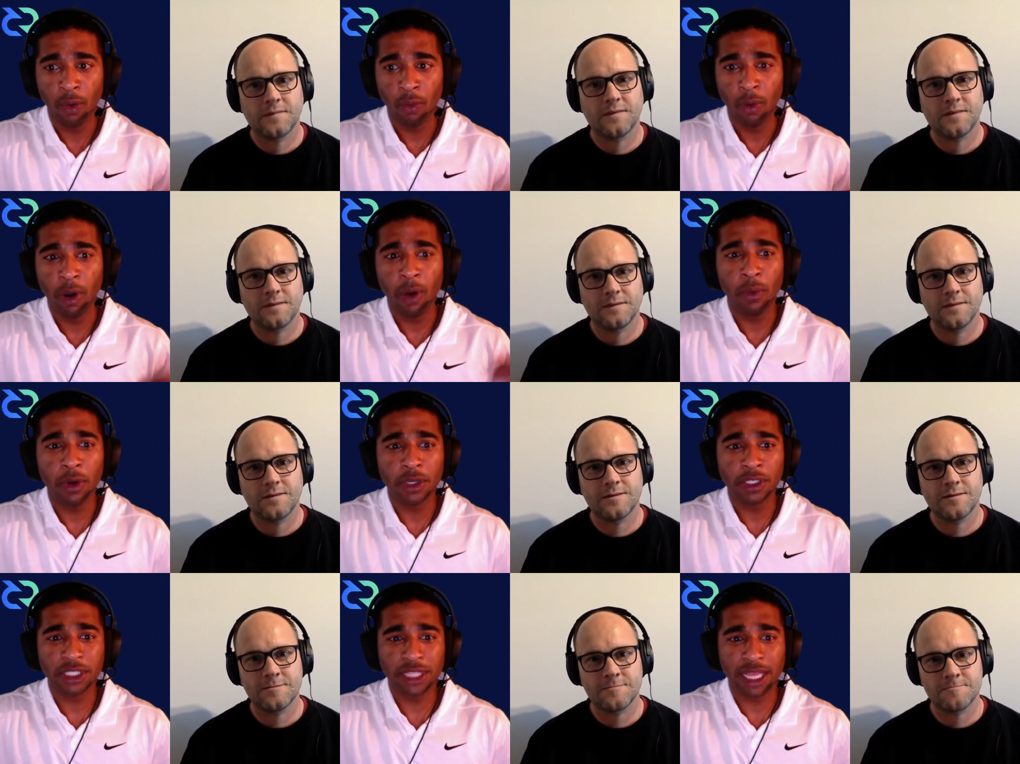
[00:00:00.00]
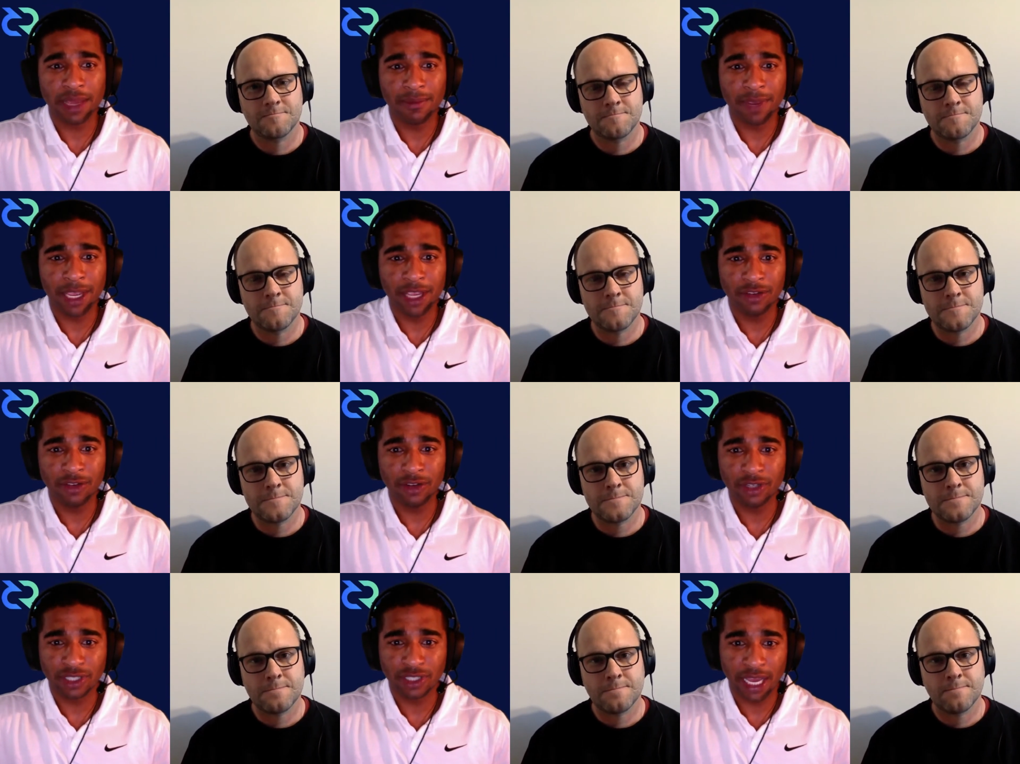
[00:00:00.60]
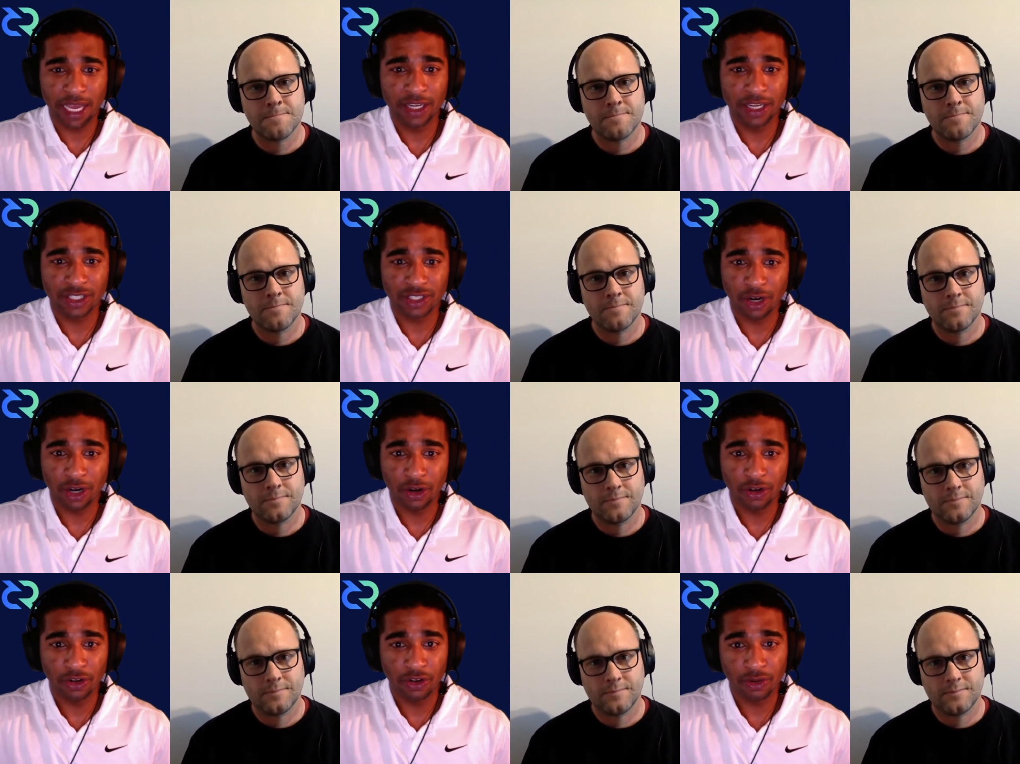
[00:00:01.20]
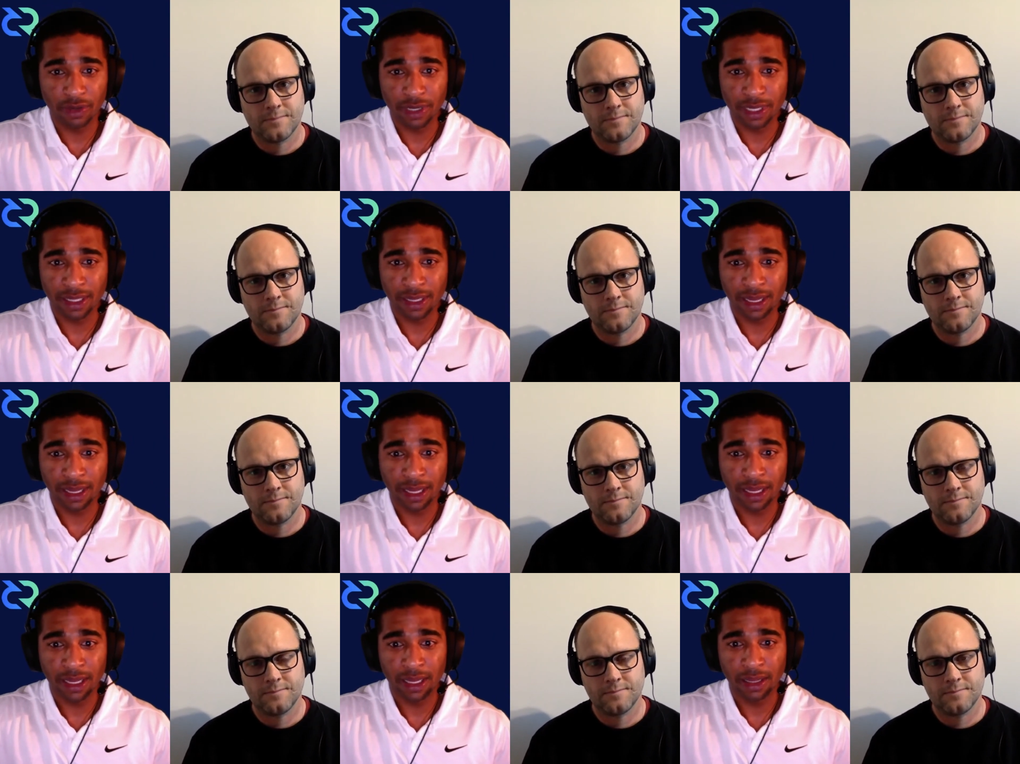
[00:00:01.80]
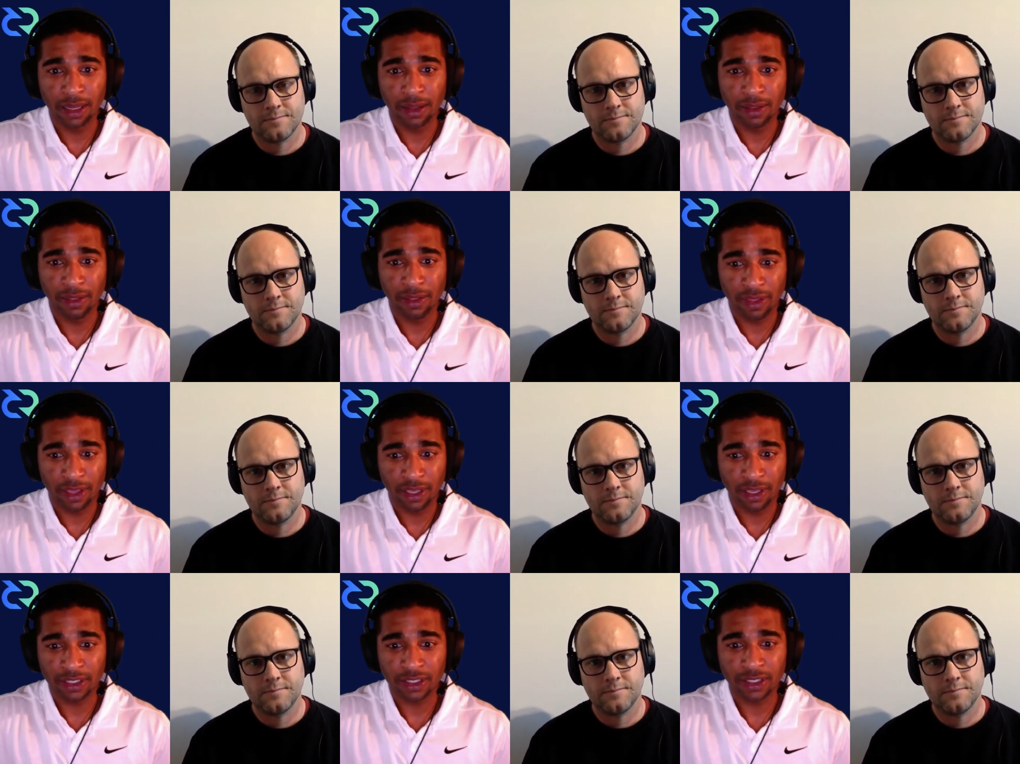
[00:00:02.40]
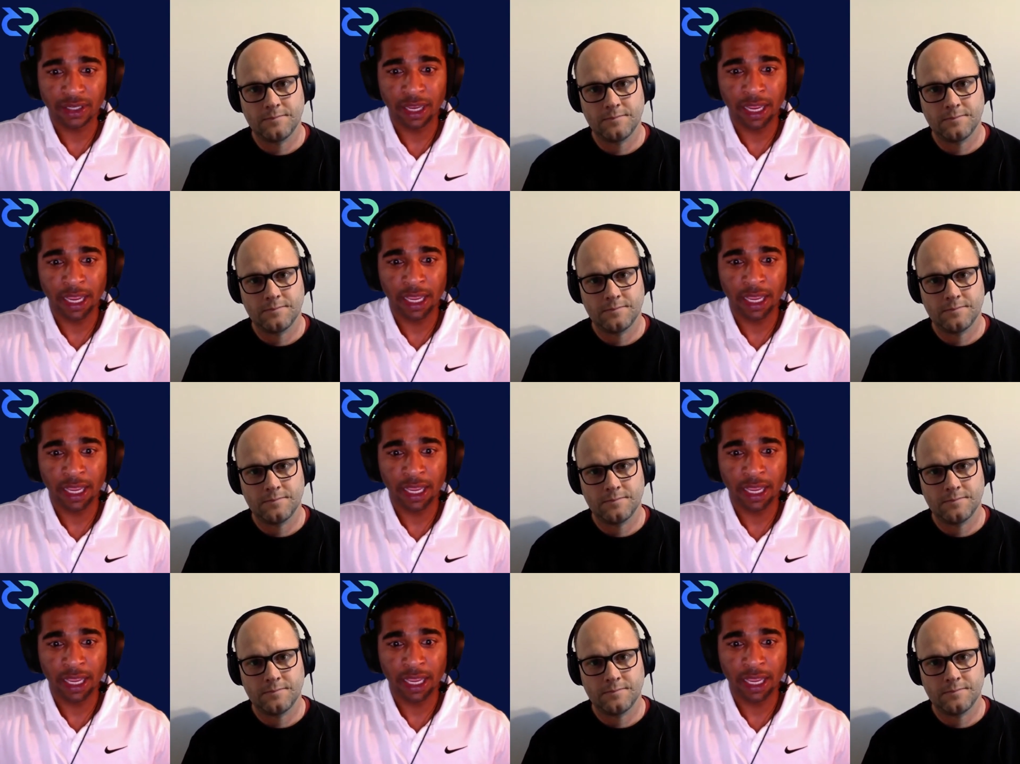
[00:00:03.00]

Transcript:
Speaker 1: What was it that made you decide to start doing uh, this?